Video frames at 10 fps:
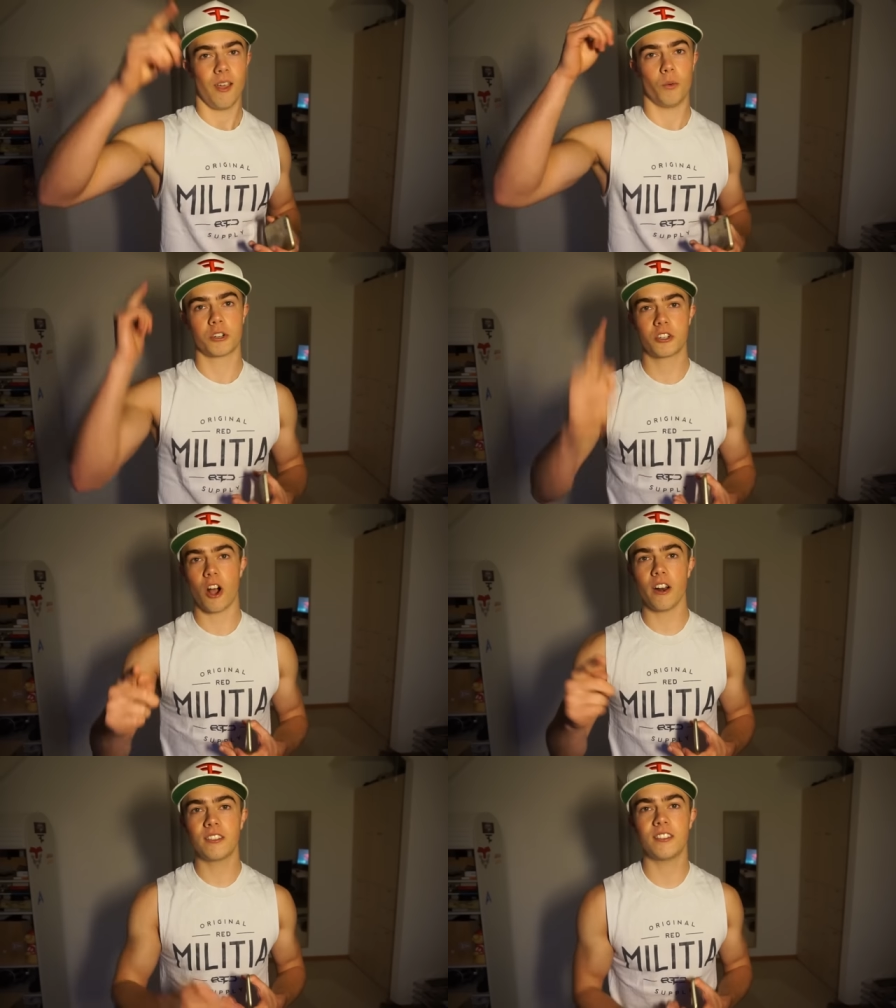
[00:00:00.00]
We're
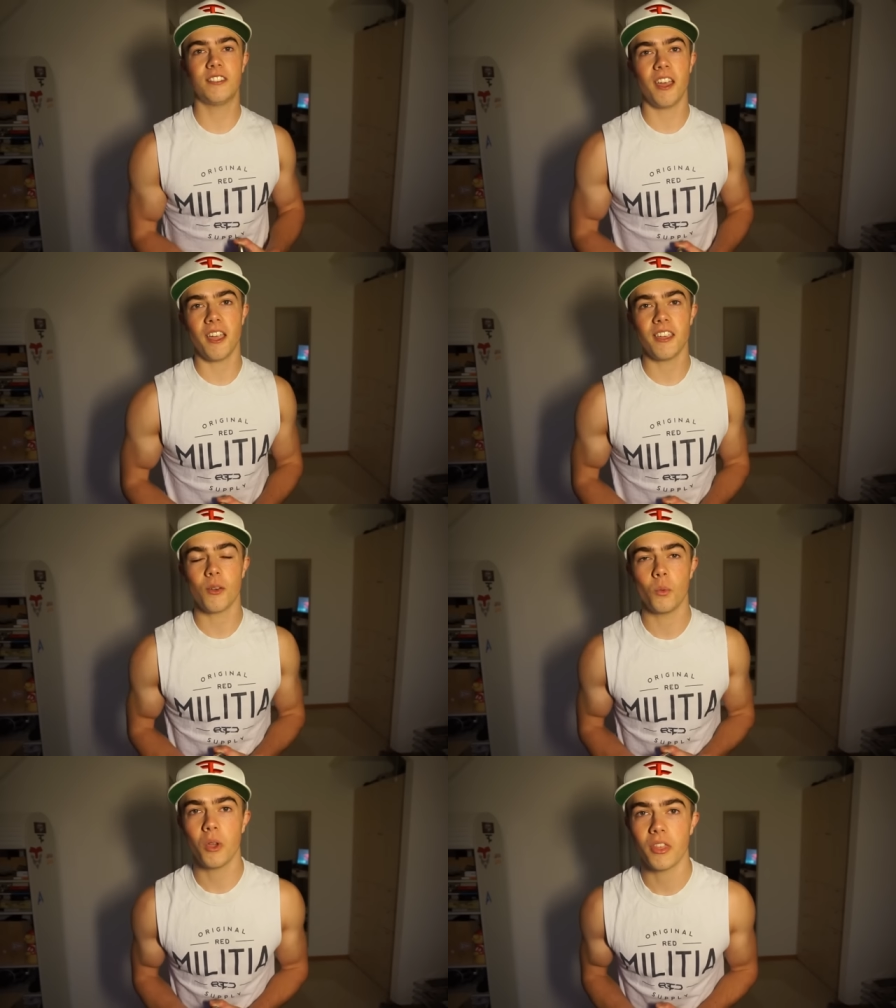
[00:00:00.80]
starting today
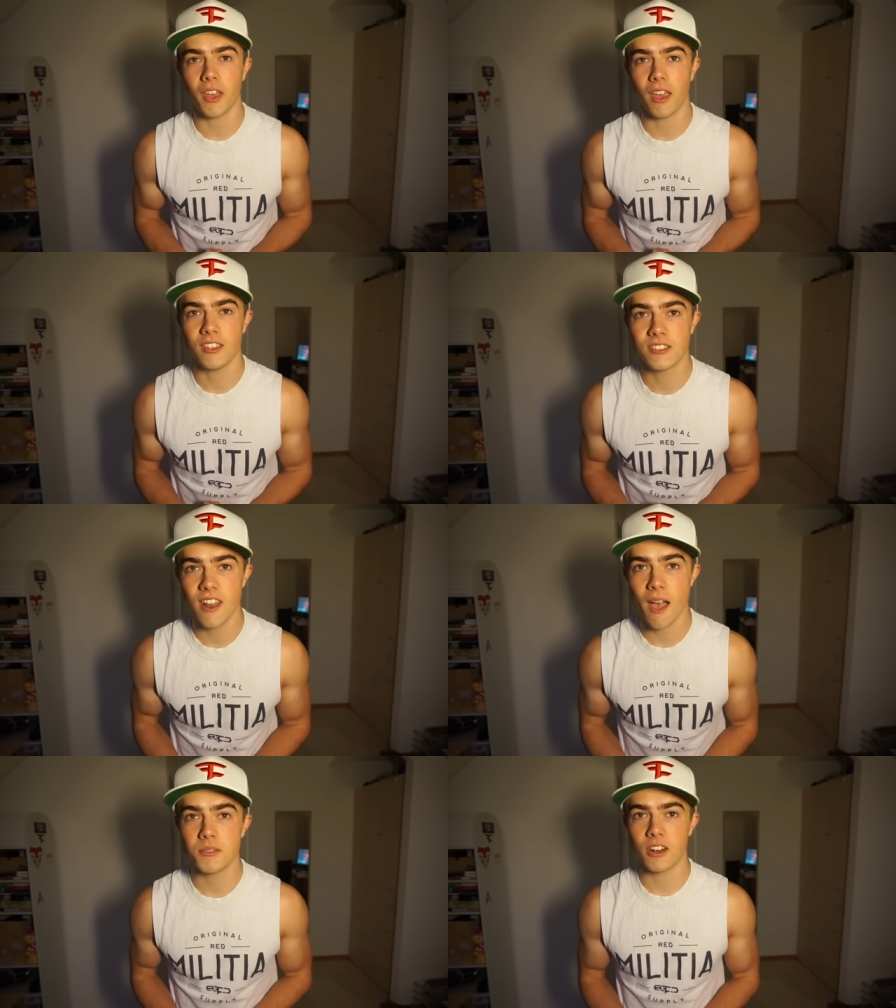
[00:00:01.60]
with a
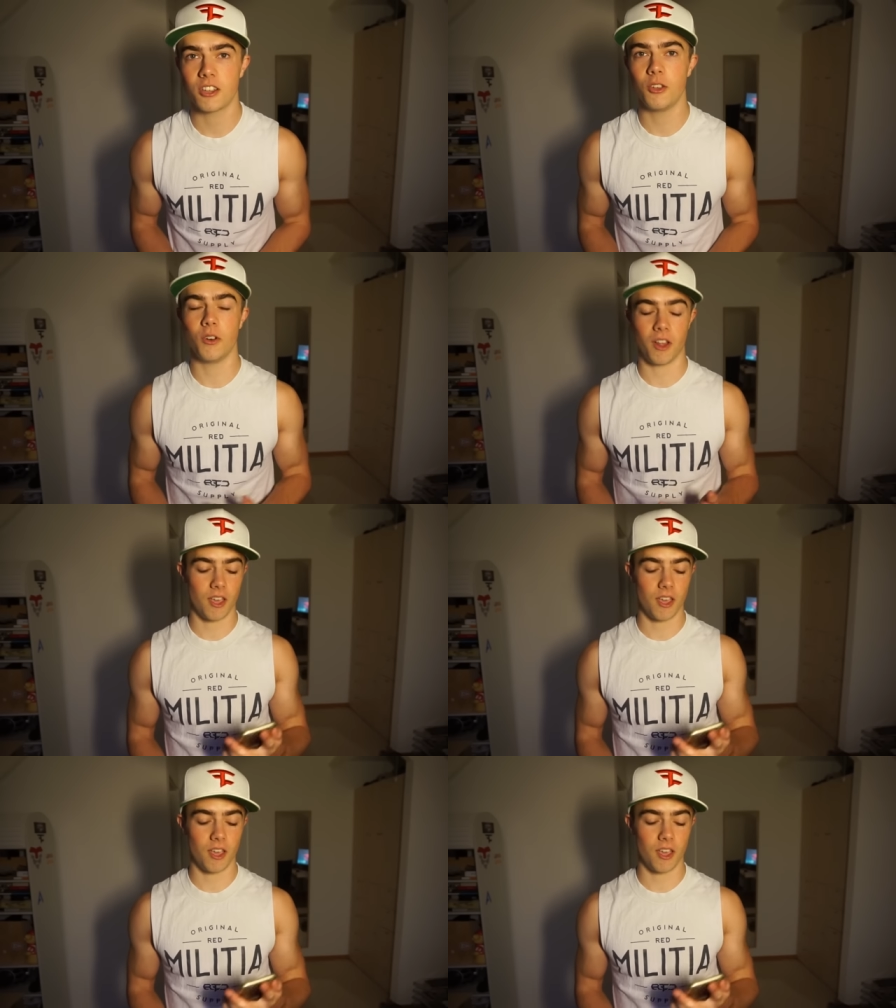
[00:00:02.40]
Snapchat Q and A.